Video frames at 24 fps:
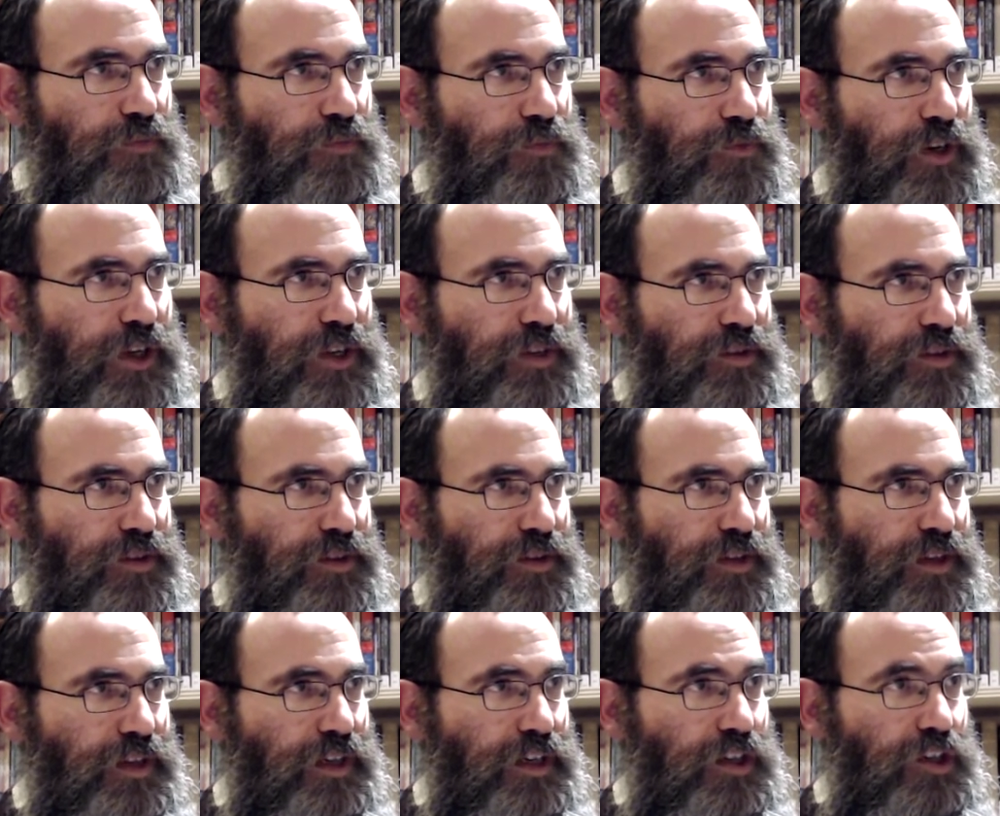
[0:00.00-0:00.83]
Right?
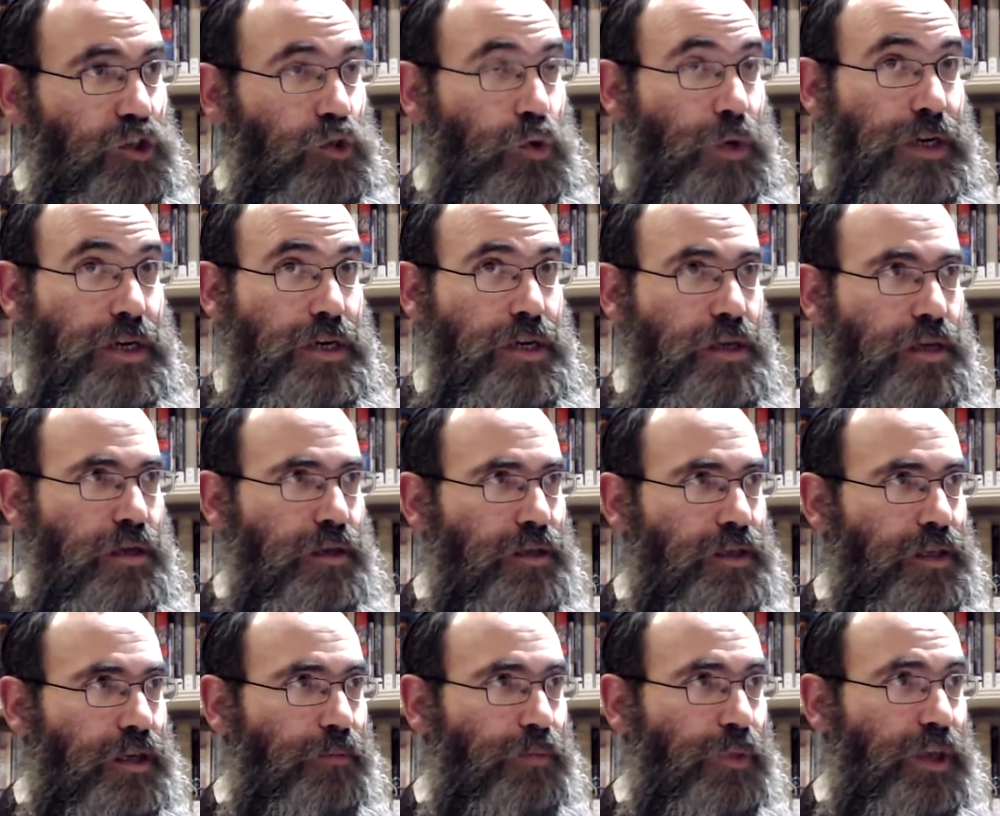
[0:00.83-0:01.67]
So it
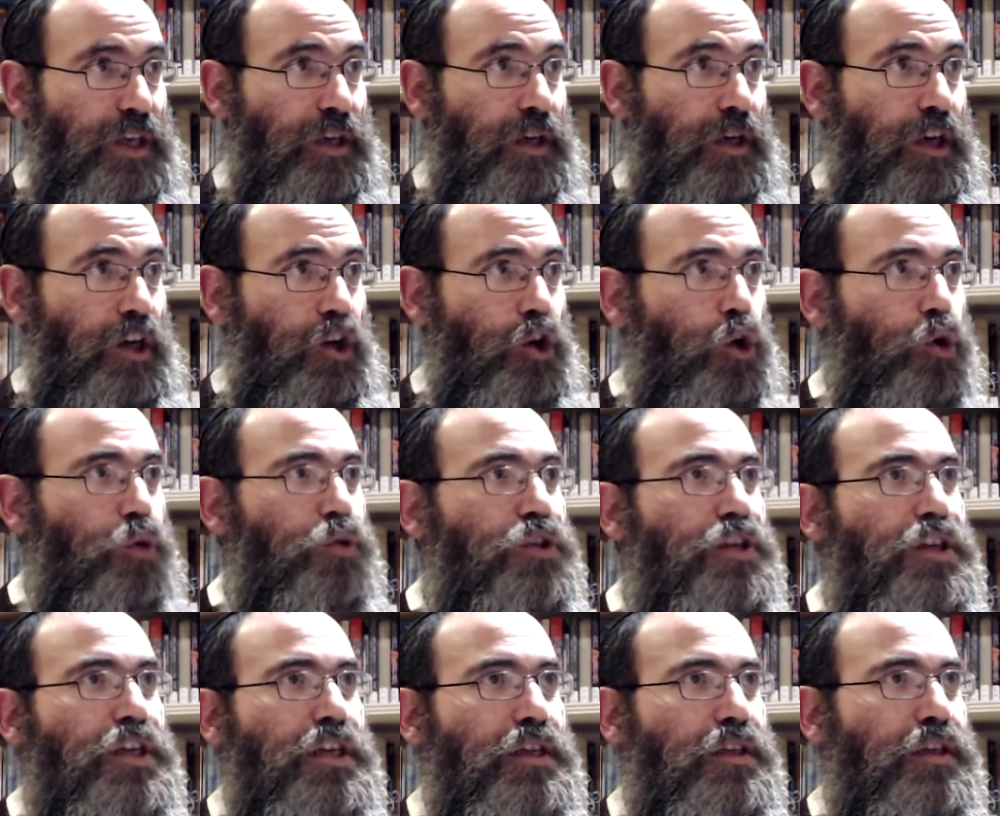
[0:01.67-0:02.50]
needs something. Who's
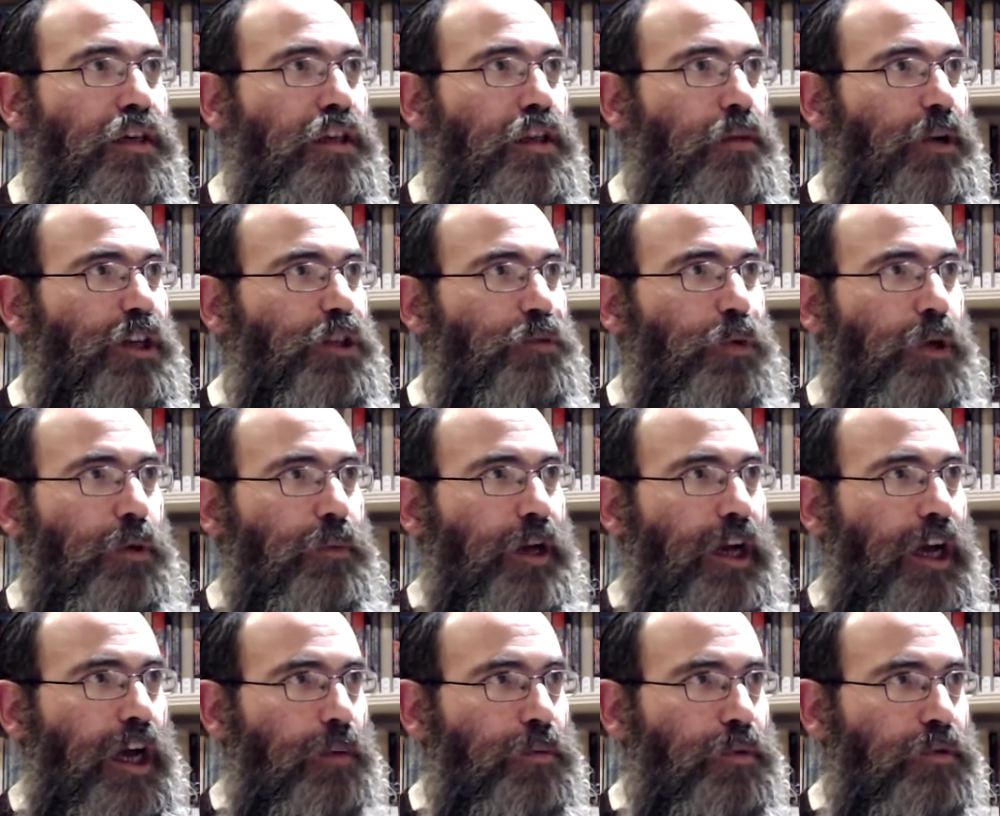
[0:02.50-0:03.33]
needy in the mashpia
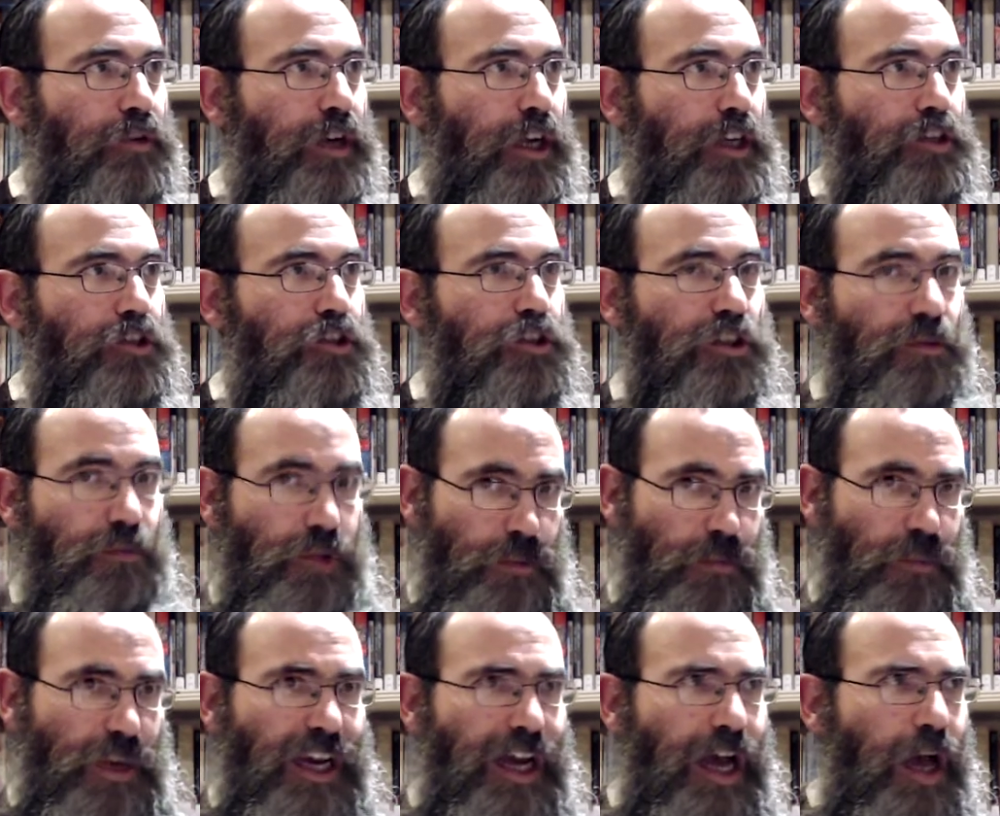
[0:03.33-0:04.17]
makabel relationship? The
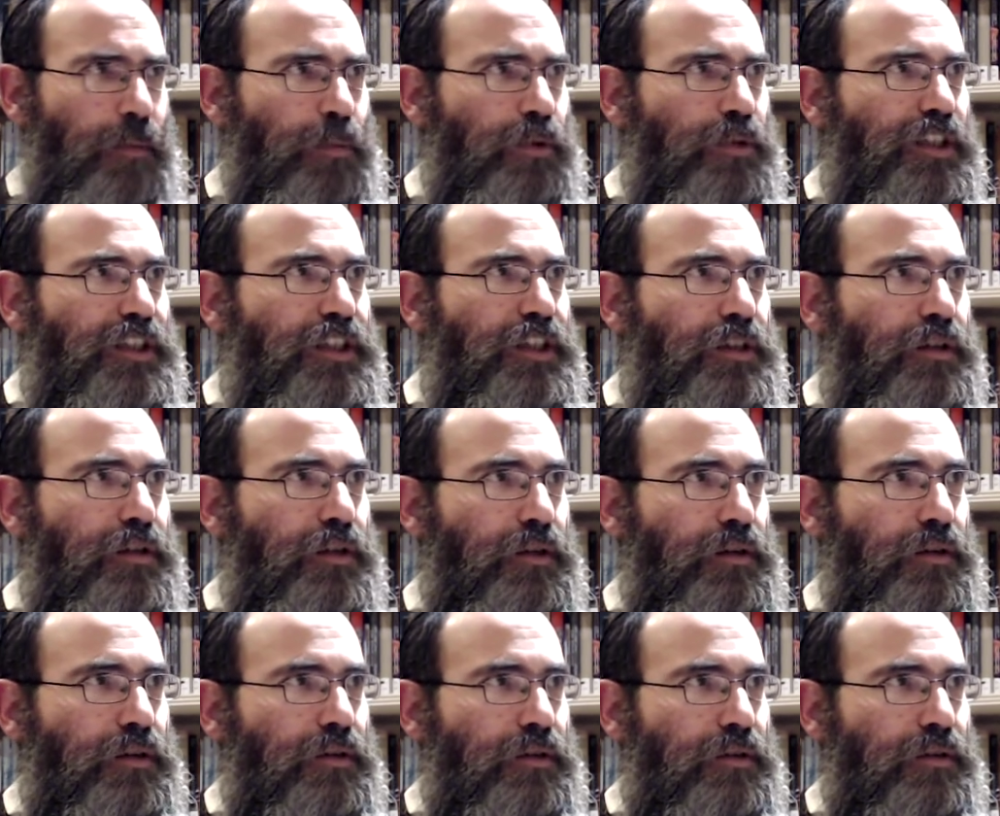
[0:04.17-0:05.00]
makabel is needy.
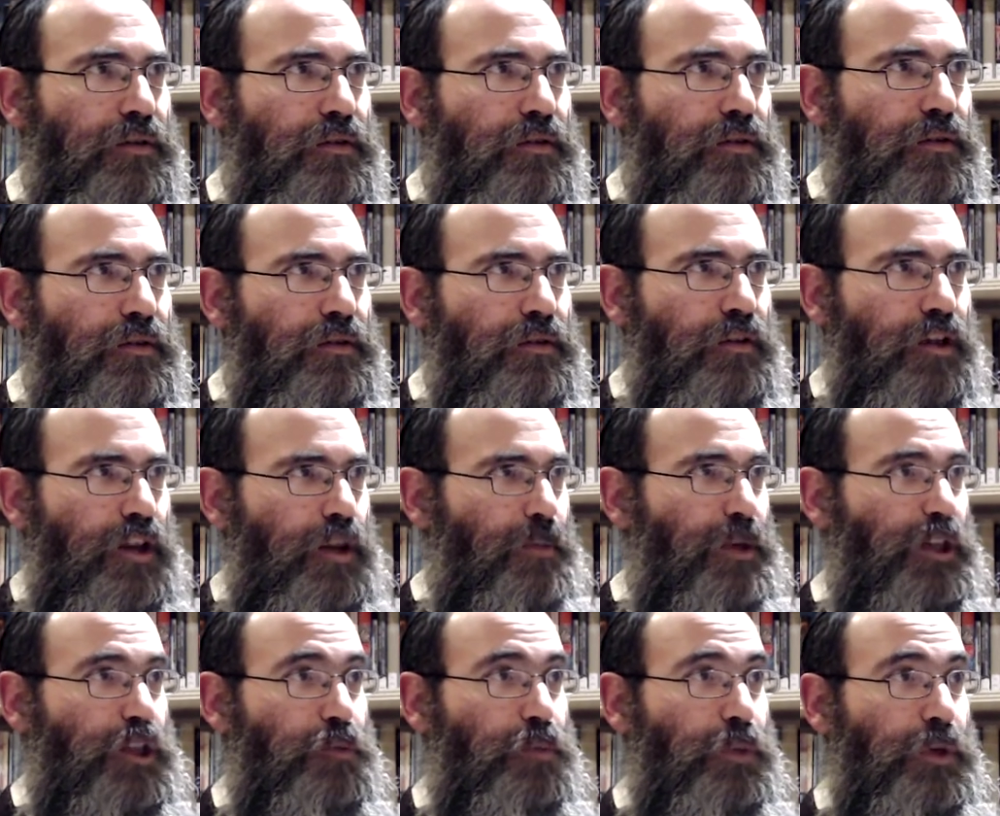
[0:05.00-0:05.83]
Not
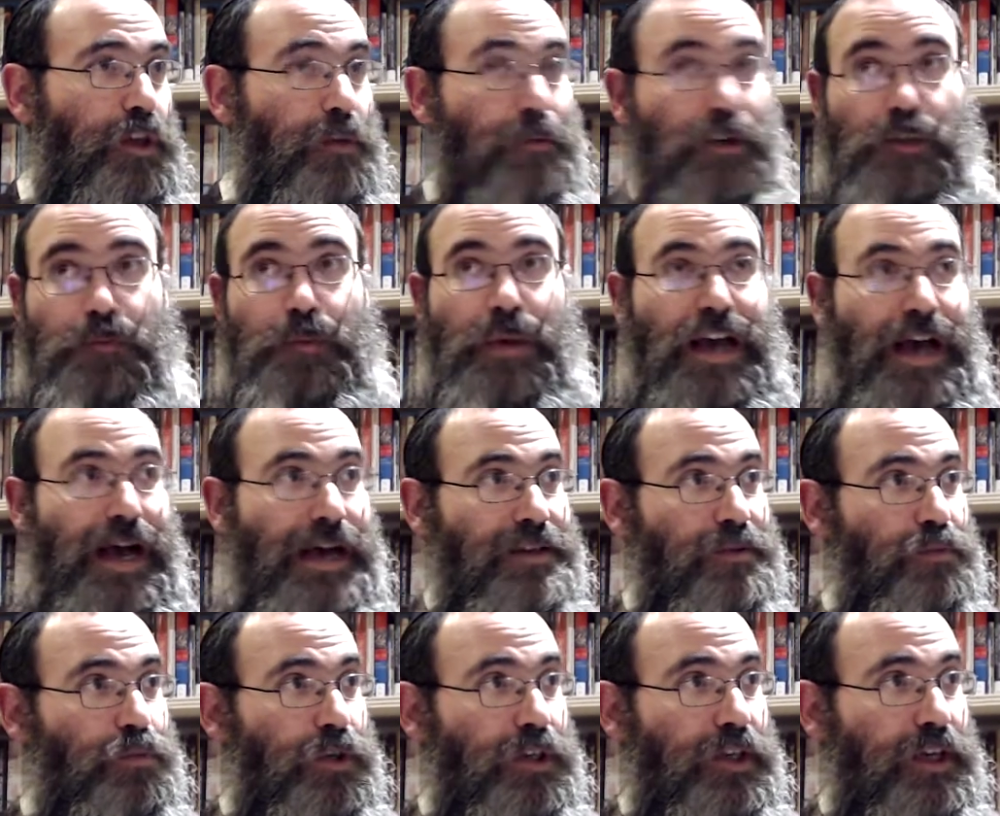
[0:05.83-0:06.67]
the mashpia. The mashpia
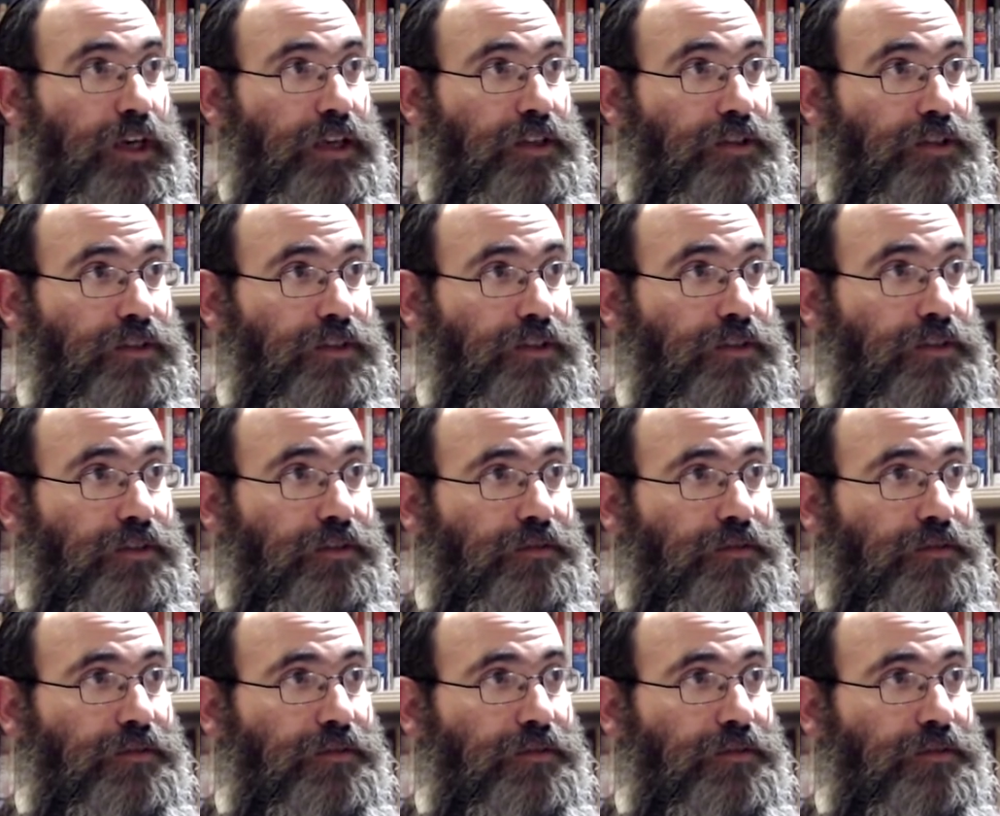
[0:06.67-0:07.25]
has what he has.